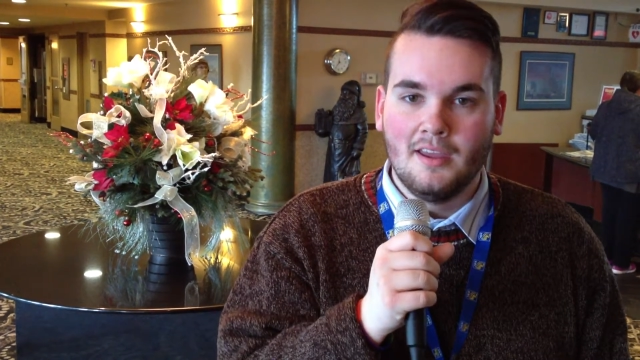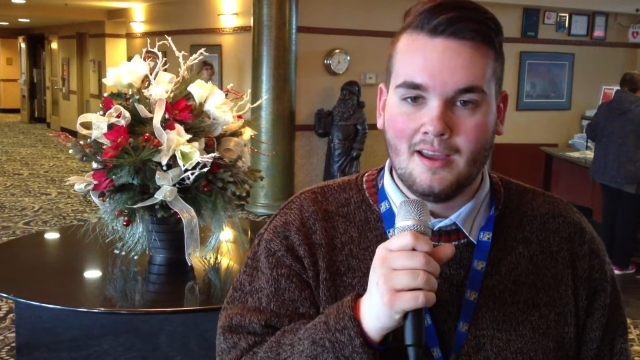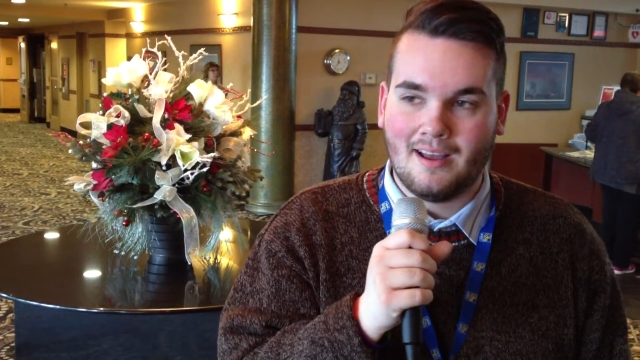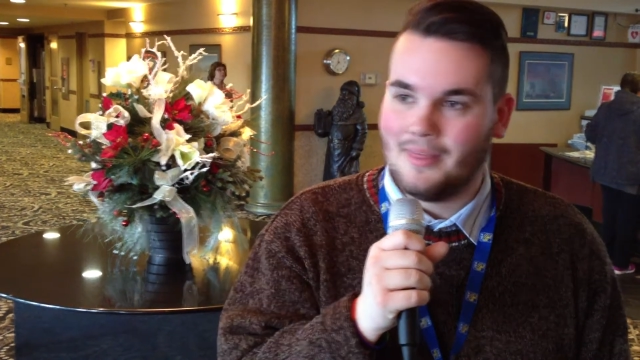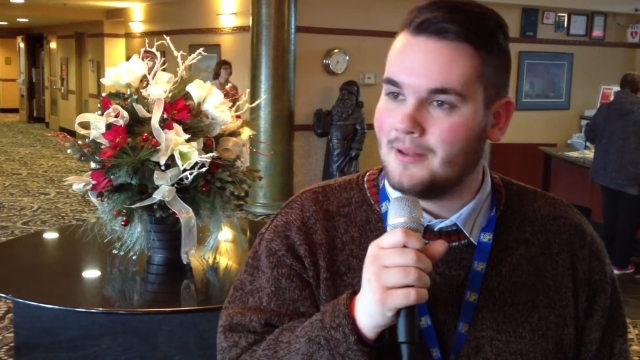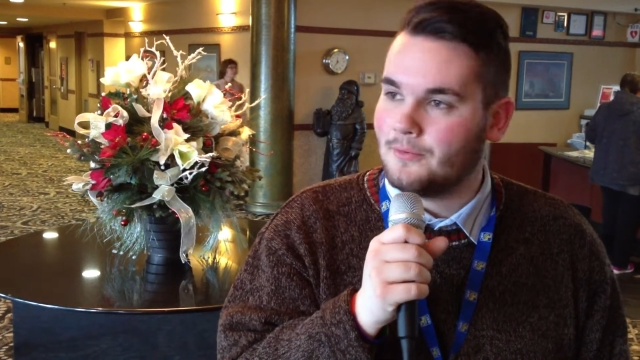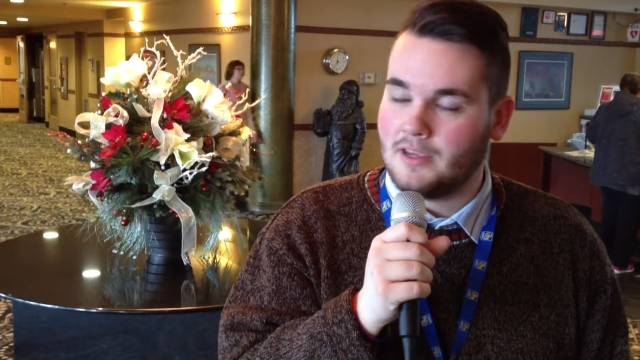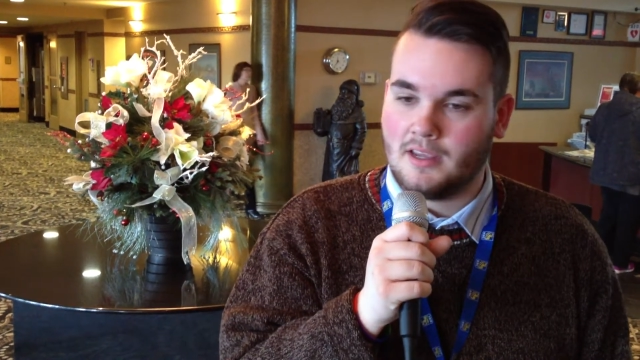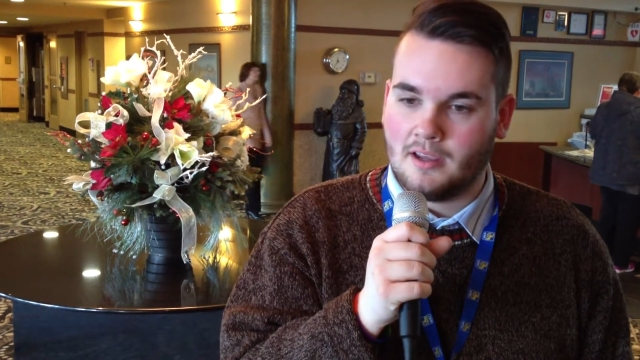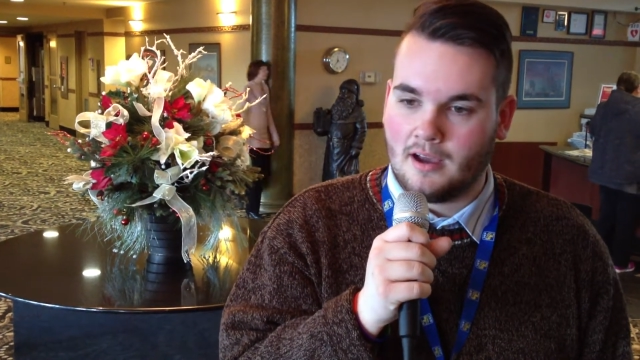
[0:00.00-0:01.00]
uh, and then
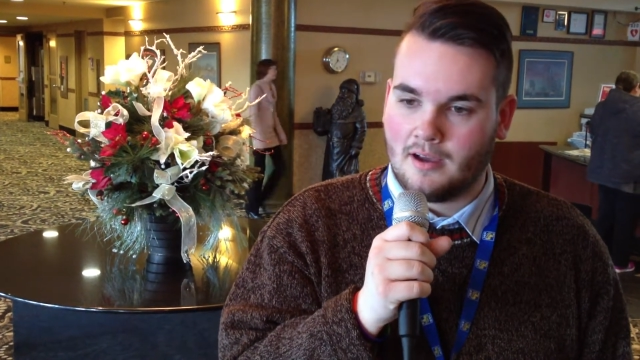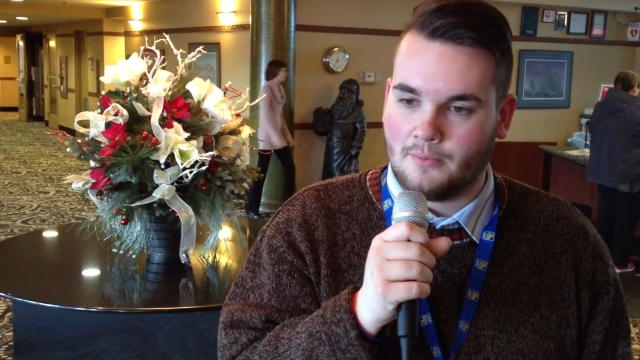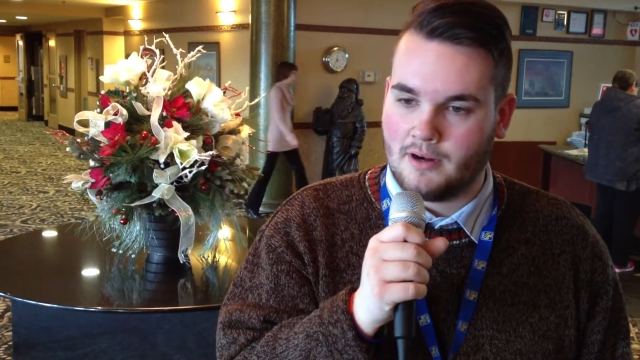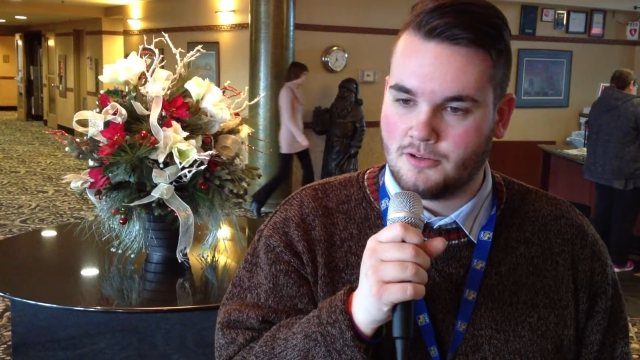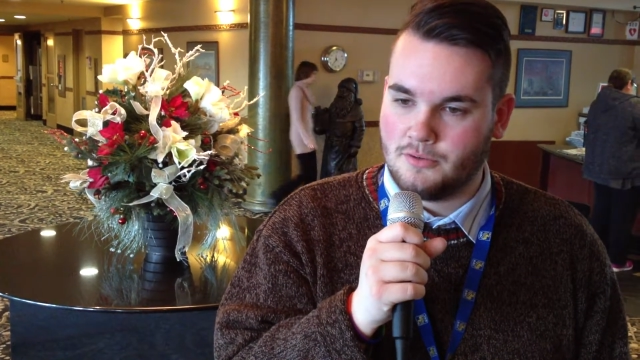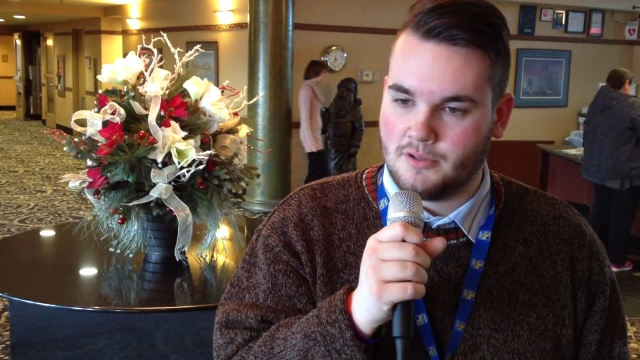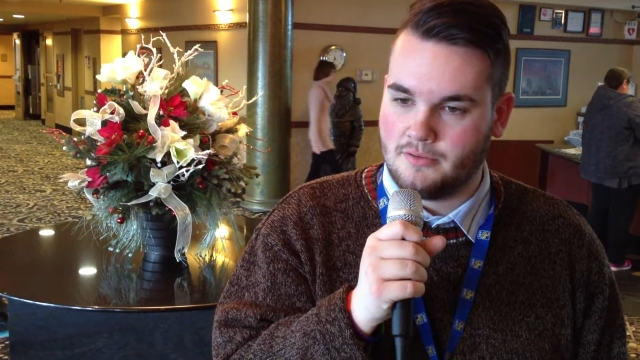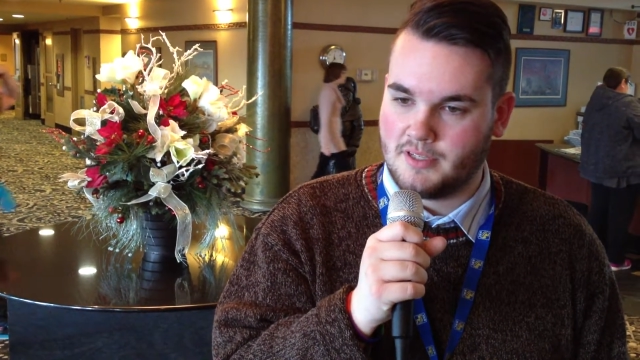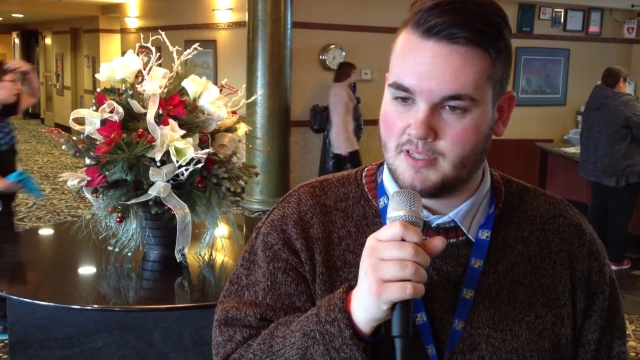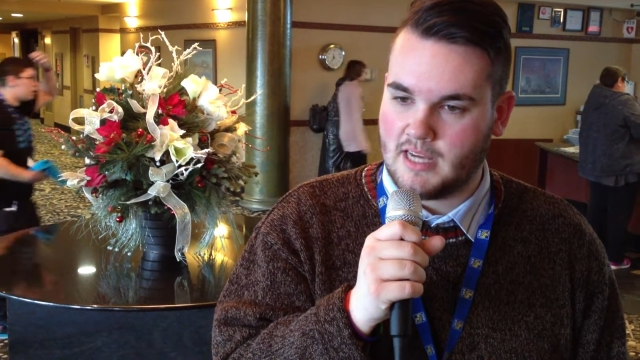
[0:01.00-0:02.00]
we uh, went to
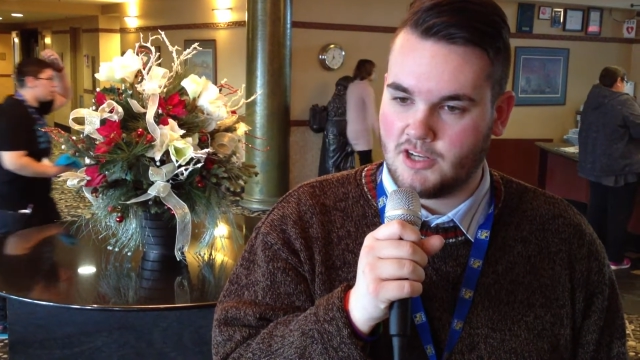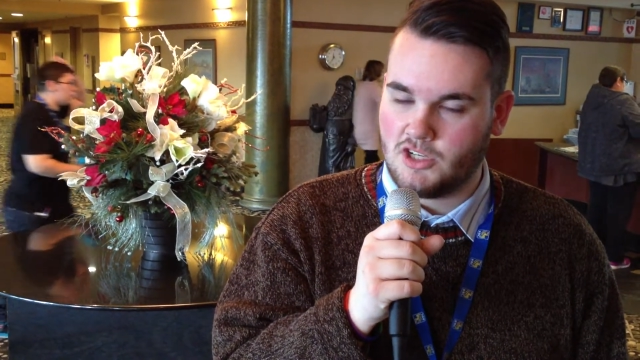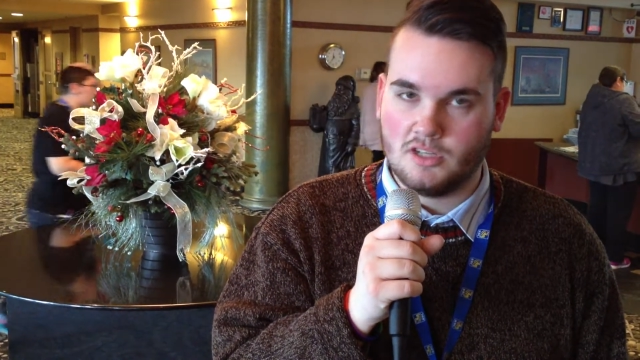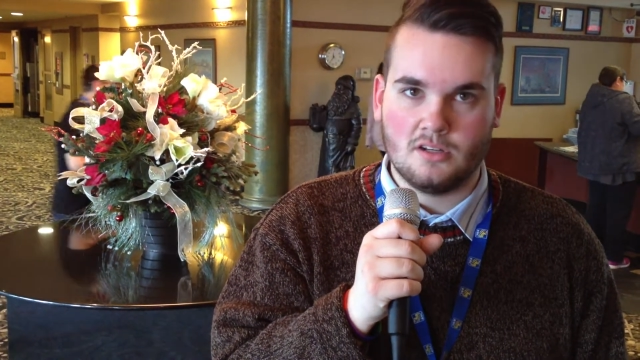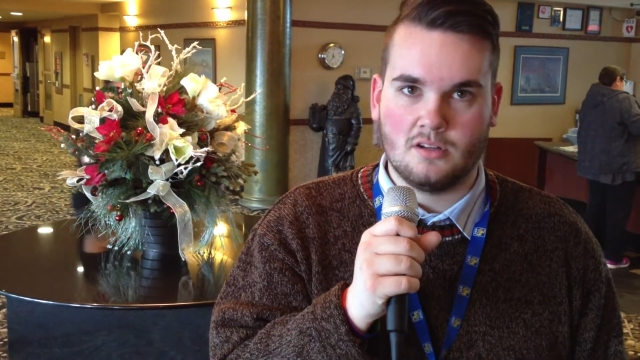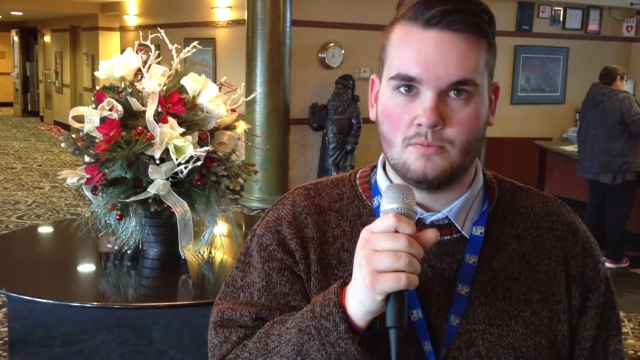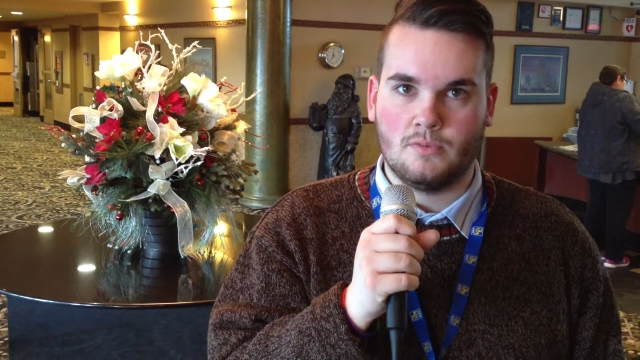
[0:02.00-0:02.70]
into a session,